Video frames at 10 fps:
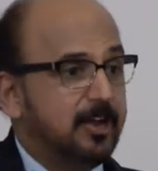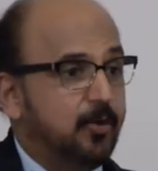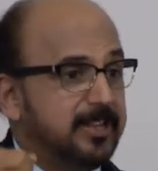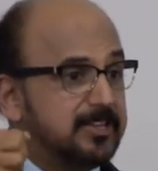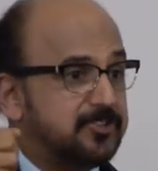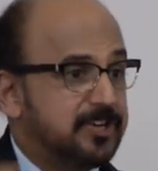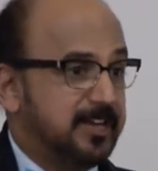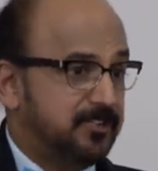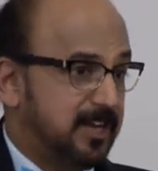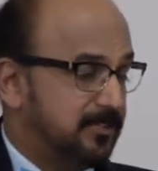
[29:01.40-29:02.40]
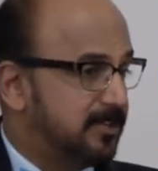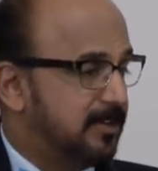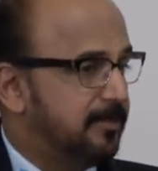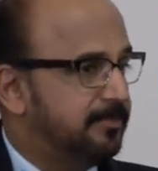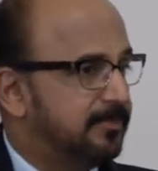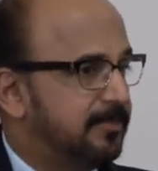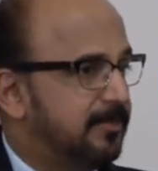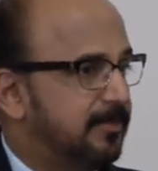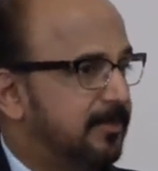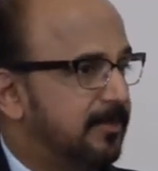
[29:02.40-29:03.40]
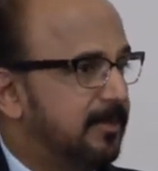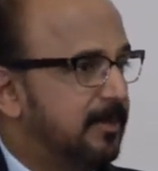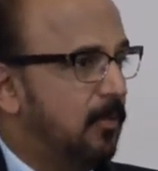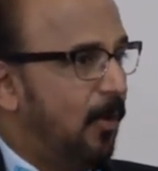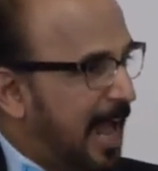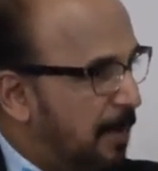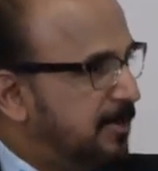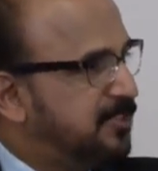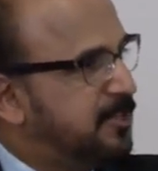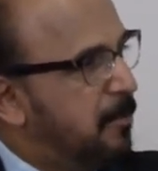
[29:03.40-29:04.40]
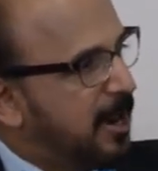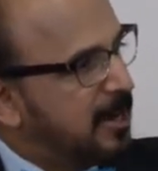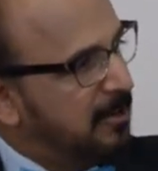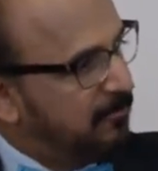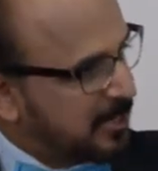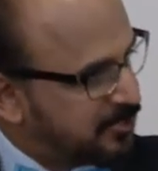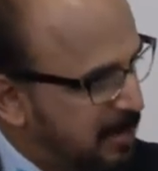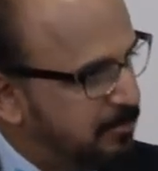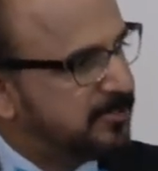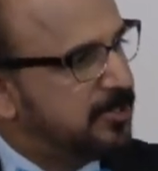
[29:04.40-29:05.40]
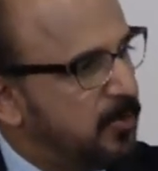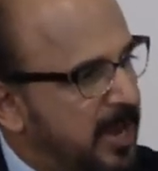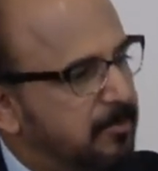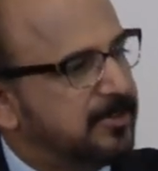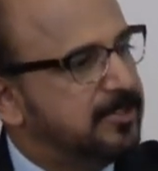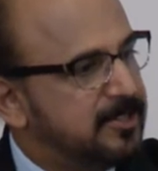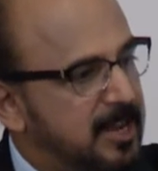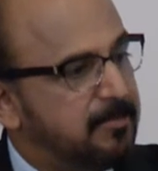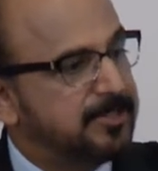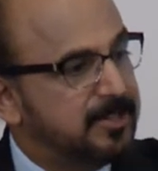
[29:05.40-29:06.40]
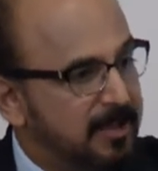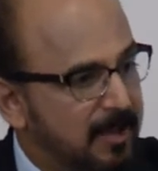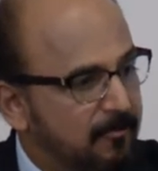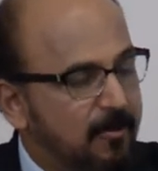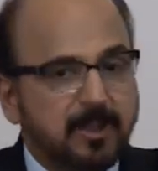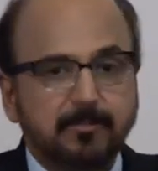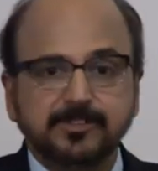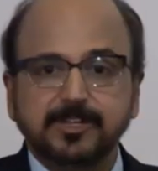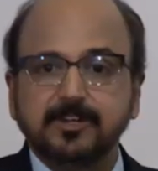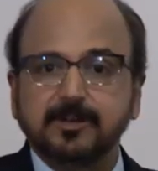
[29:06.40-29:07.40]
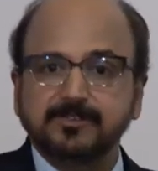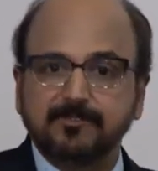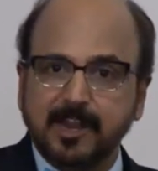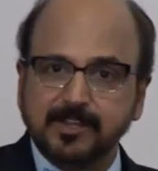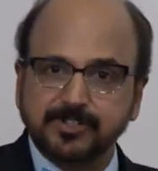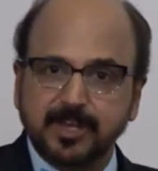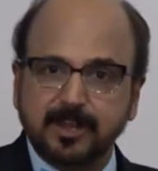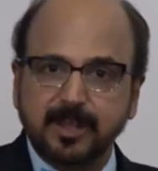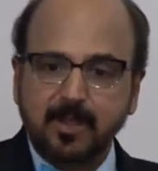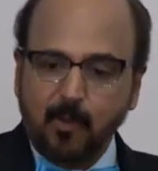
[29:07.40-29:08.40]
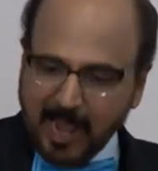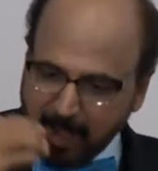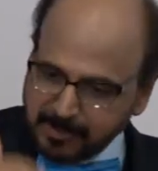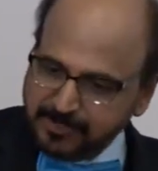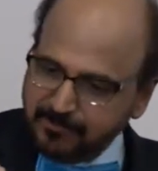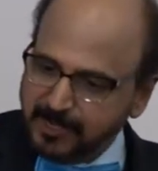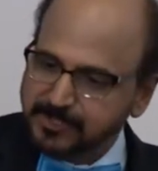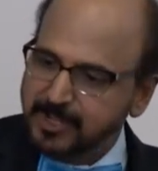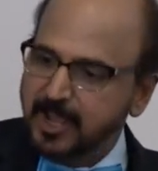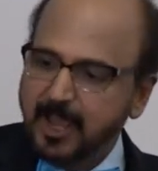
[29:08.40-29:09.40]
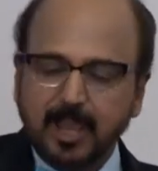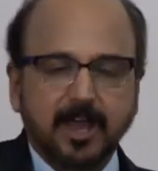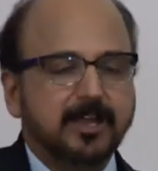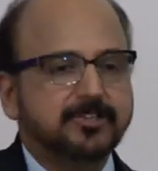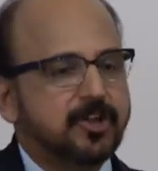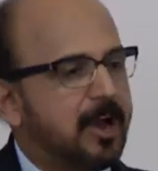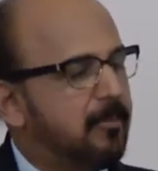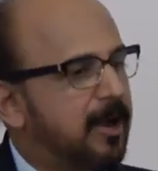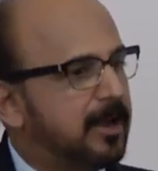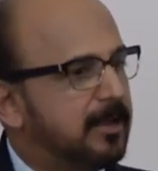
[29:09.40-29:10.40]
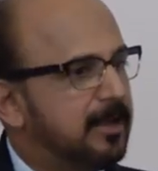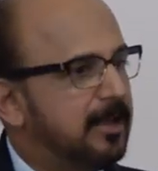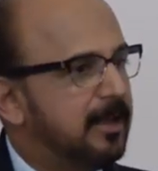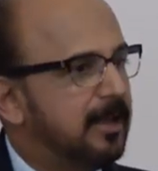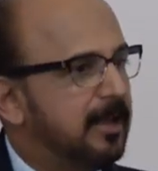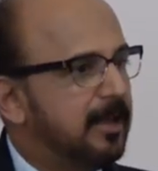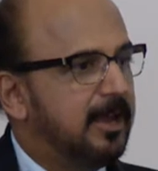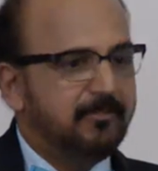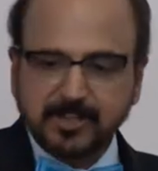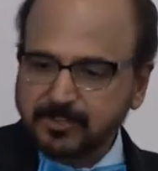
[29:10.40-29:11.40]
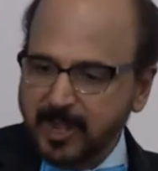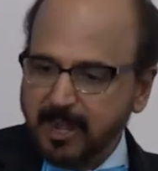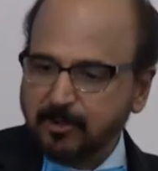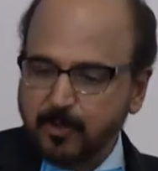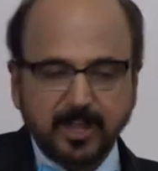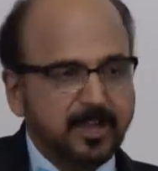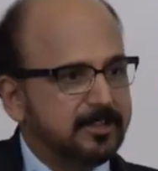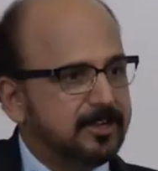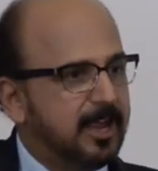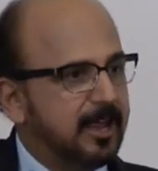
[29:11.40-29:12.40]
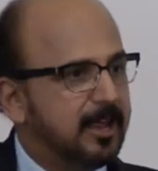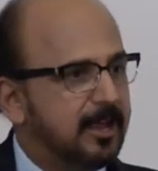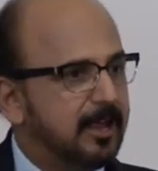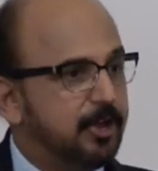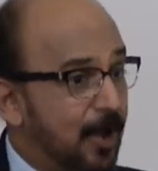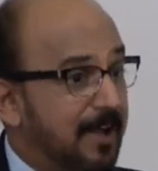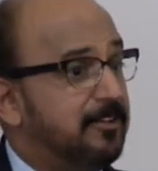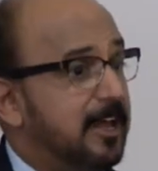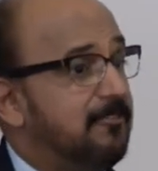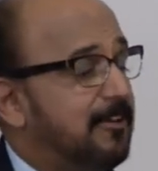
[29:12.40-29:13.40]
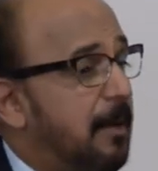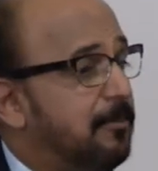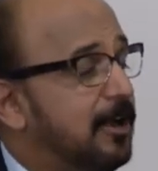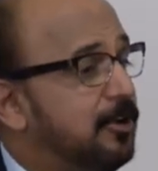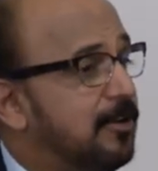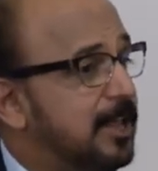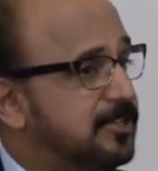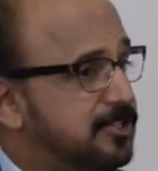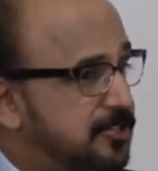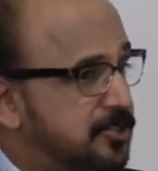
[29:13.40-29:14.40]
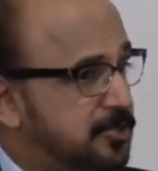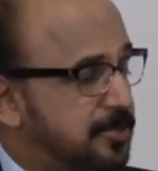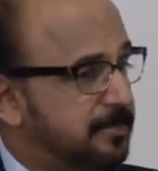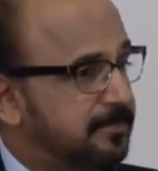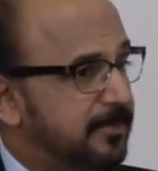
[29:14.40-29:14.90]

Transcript: doing the stress test. What happens if the market deflects ten percent, twenty percent, thirty percent, forty percent in terms of real estate? What happens if it is a stock market? If it is ten or twenty or thirty? Do you have enough capital to run this institution?